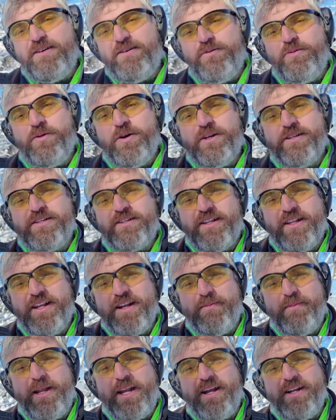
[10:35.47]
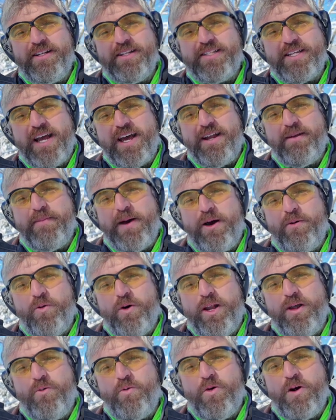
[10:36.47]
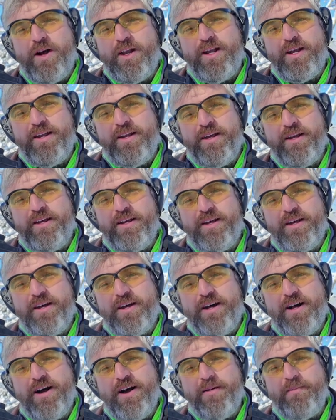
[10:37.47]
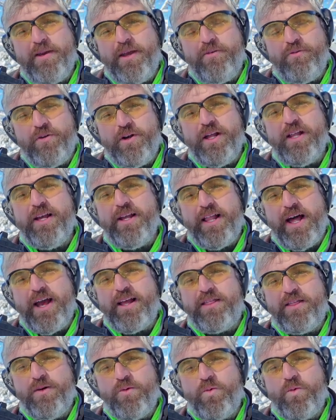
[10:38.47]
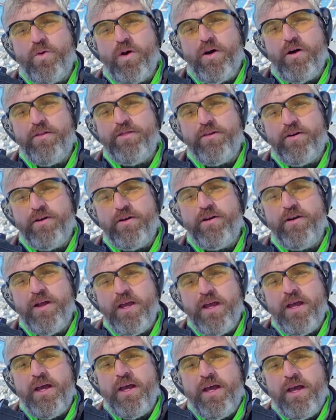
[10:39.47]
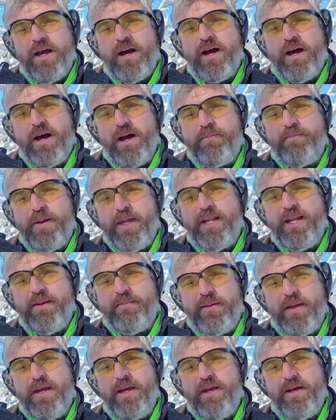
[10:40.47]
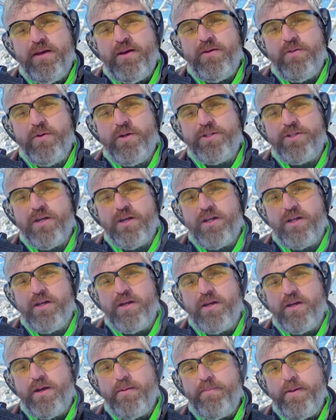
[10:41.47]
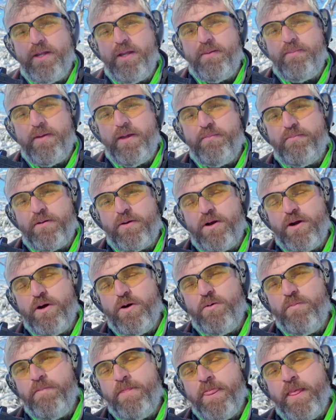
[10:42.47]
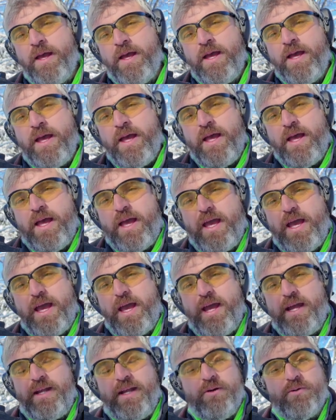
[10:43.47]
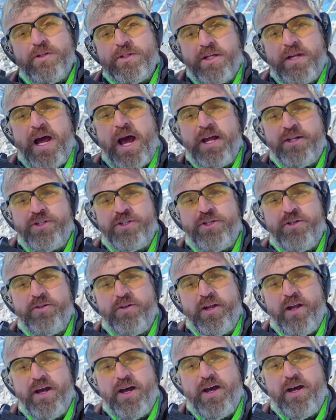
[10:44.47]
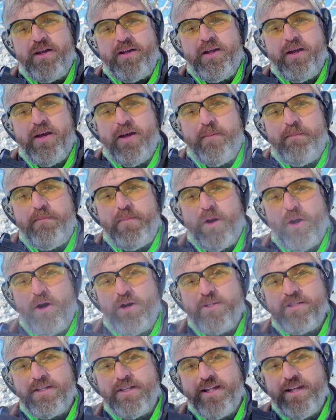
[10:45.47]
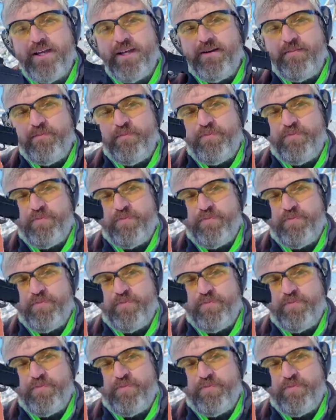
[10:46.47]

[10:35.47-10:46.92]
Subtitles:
was a little bit undecided about what he wanted. He really liked the Walther PDP. We shot a PDP Pro, and it was a nice shooting gun. Personally,